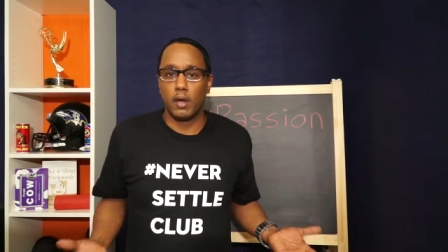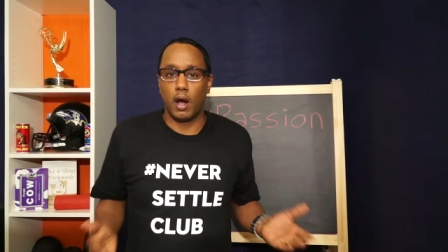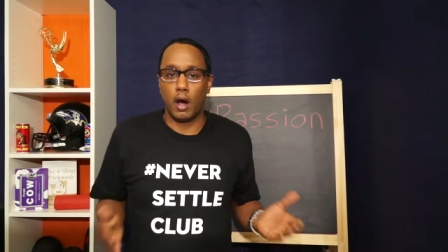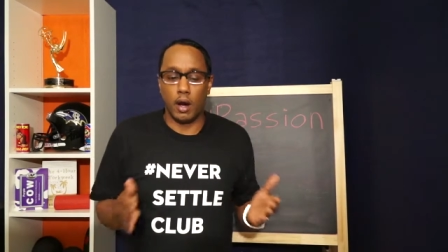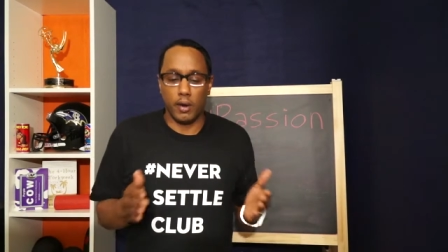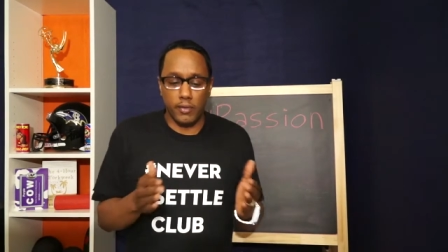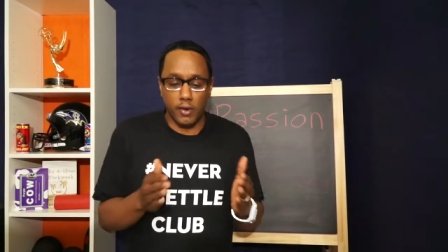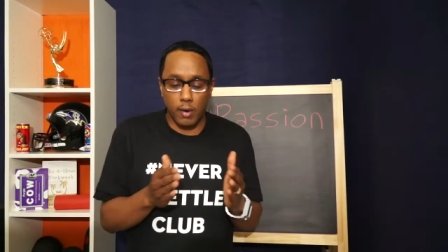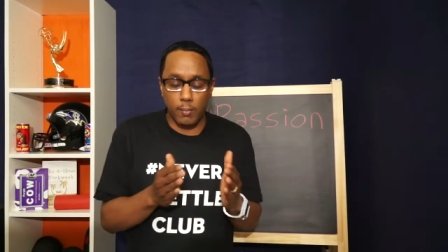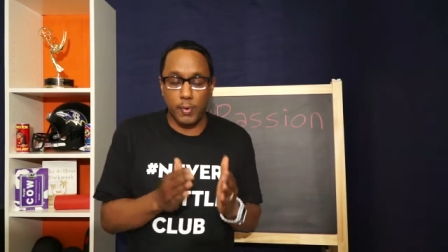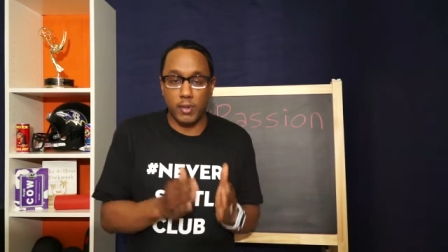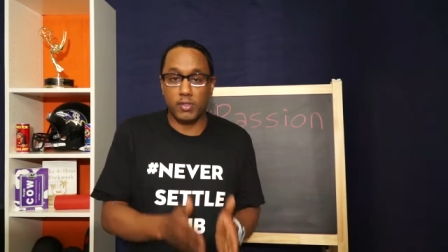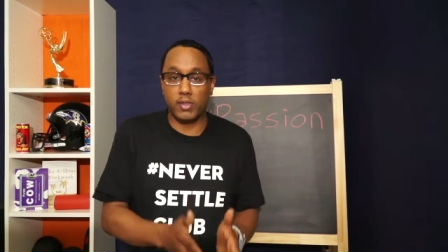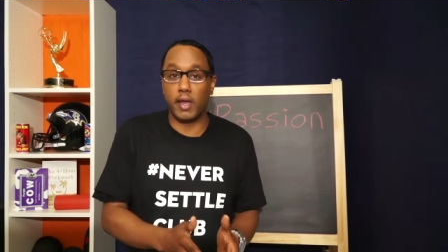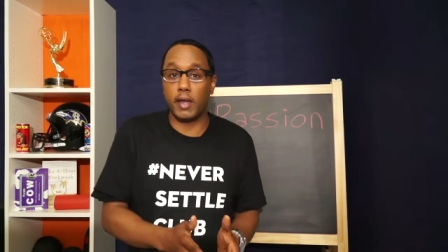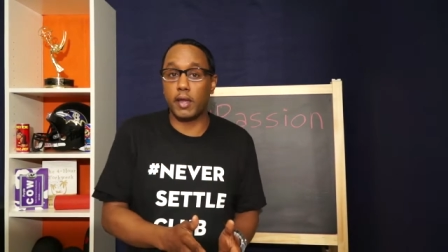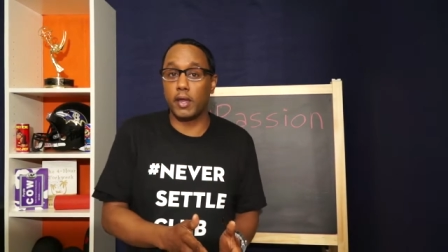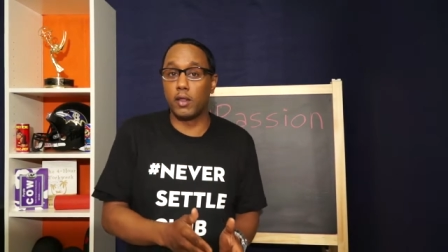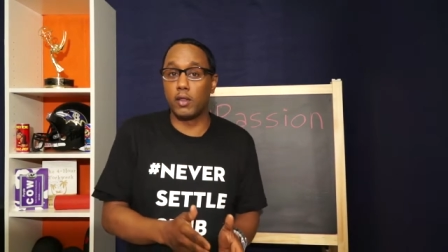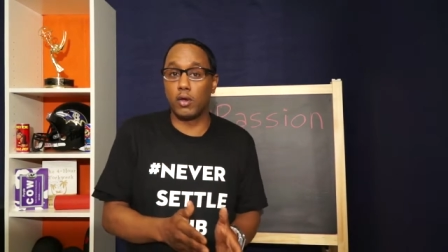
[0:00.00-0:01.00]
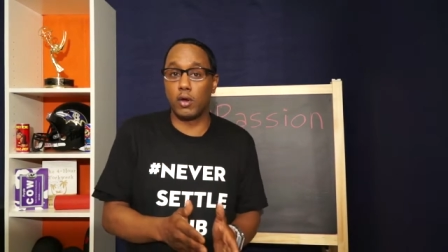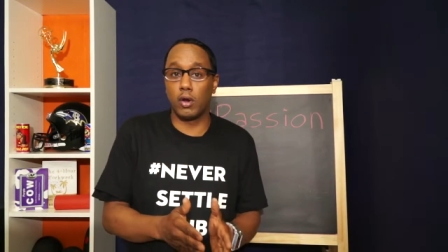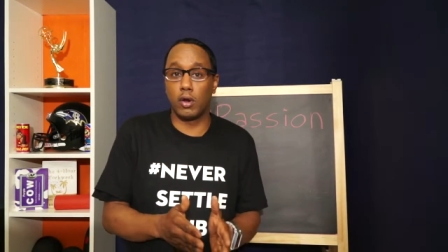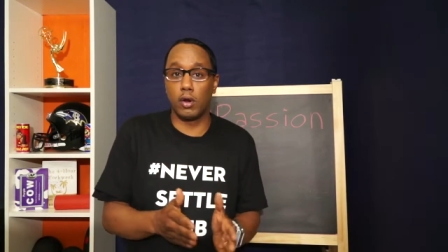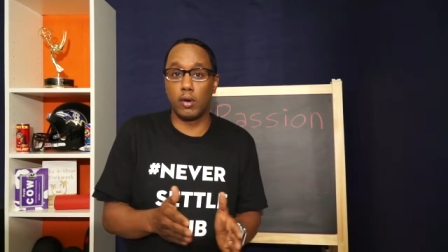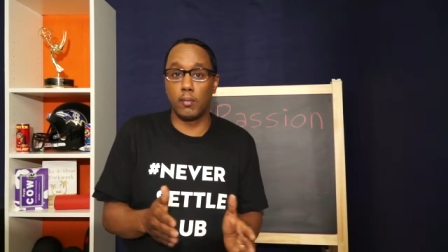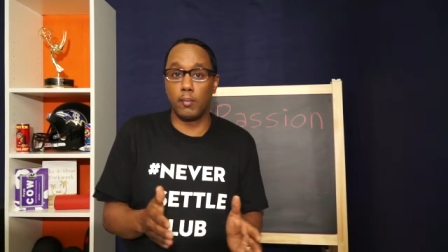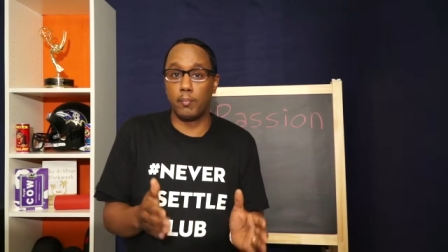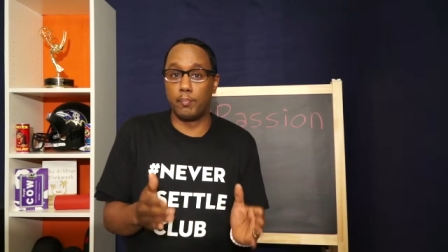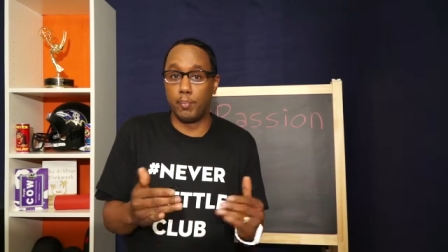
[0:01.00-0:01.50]
Are there
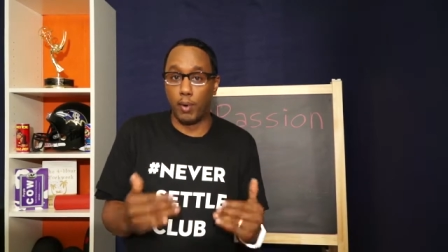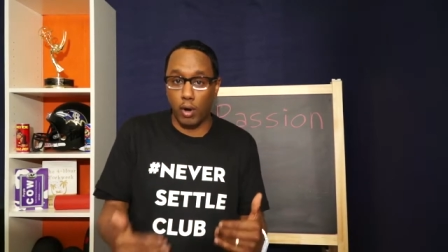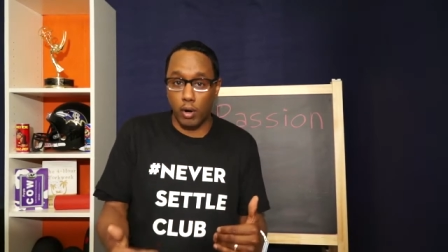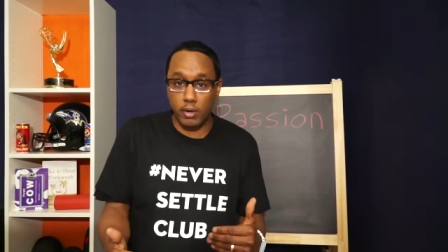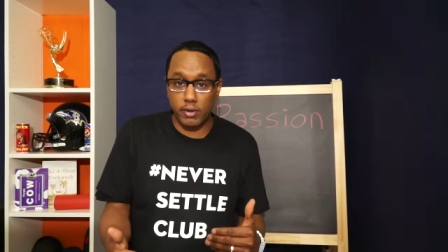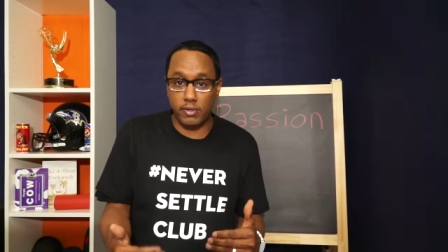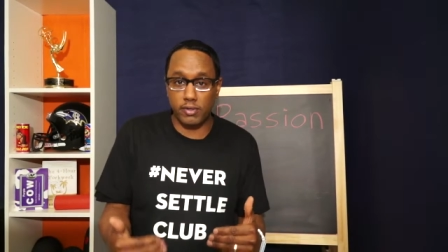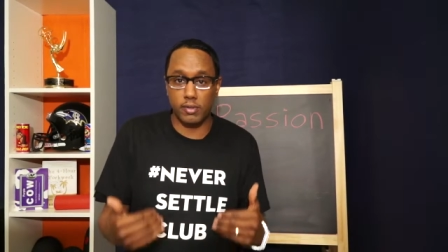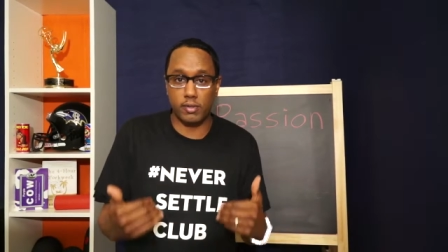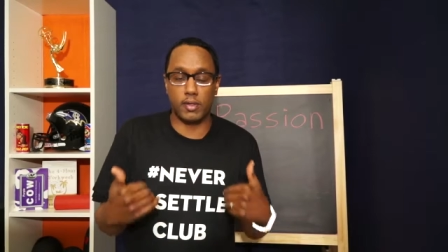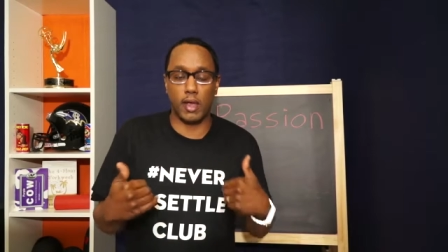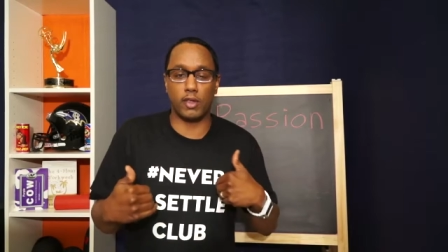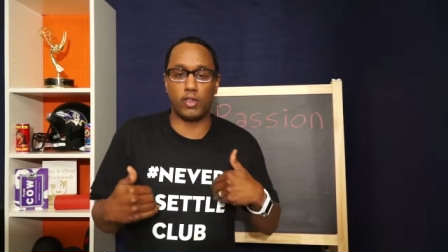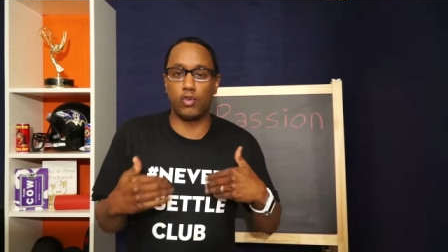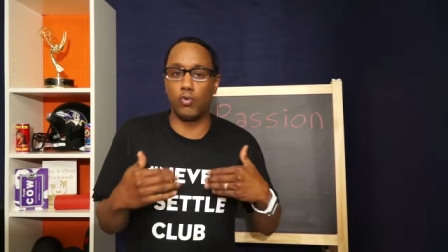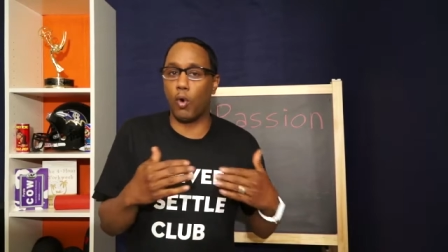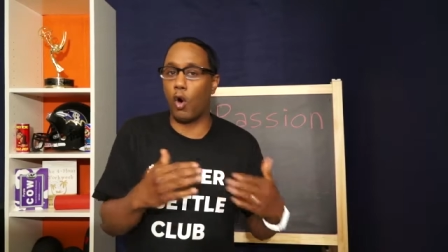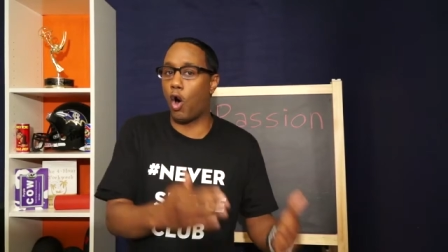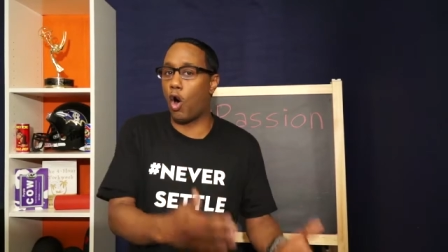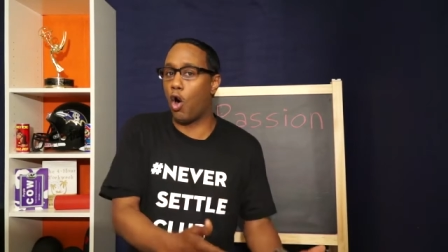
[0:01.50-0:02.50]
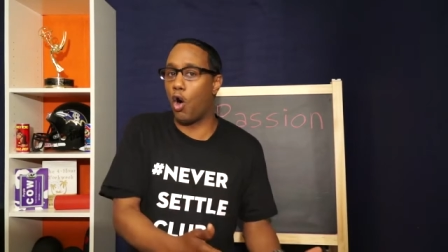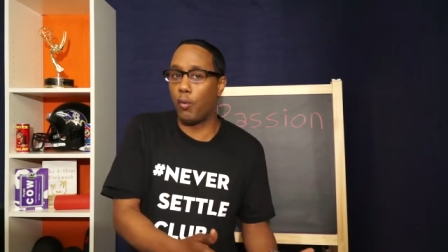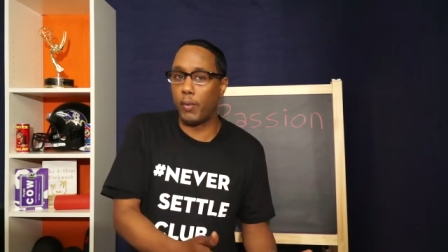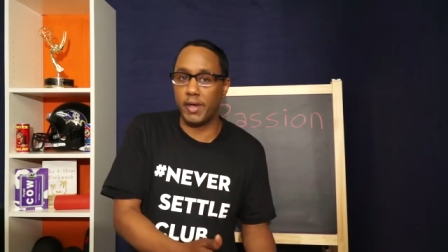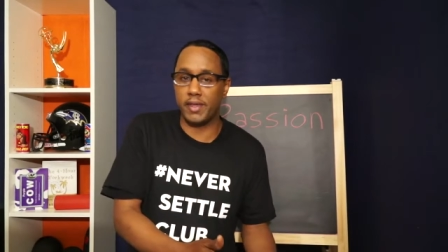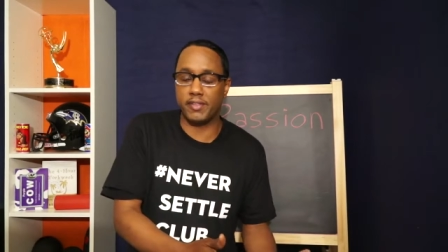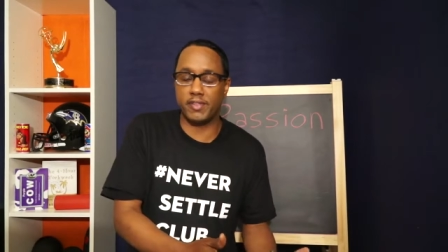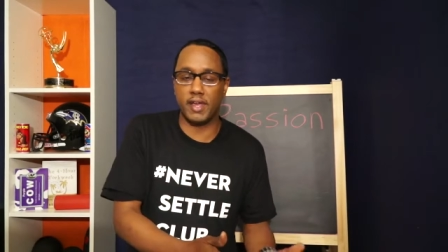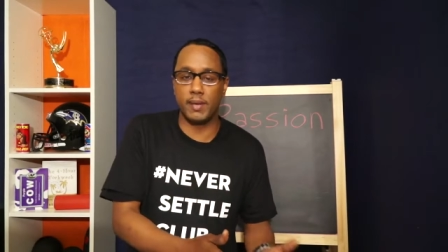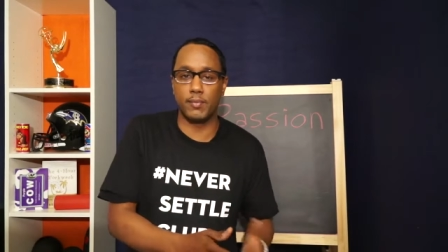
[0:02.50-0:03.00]
particular books that you
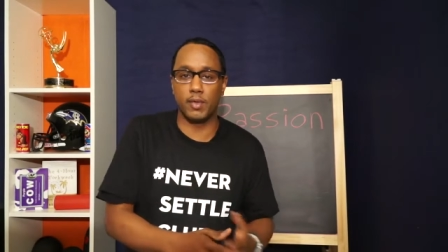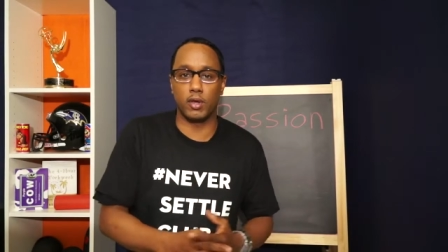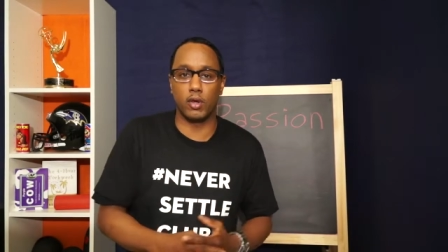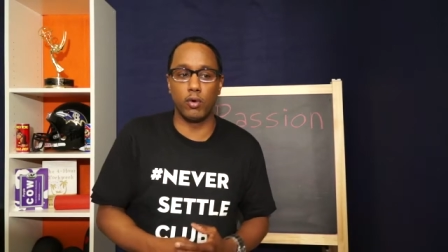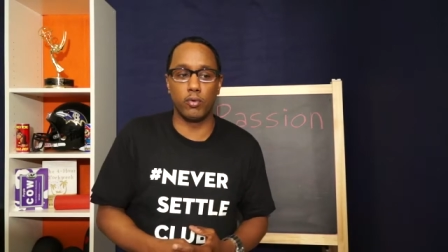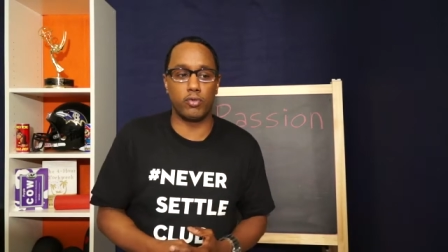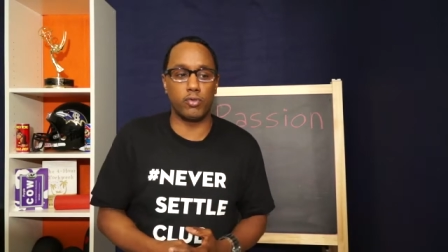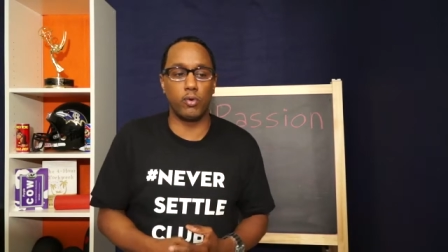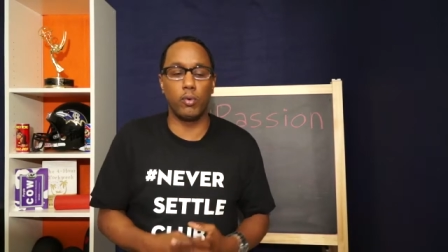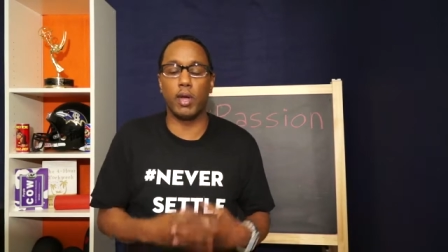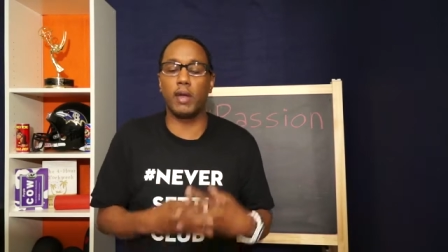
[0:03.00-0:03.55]
always seem to go to?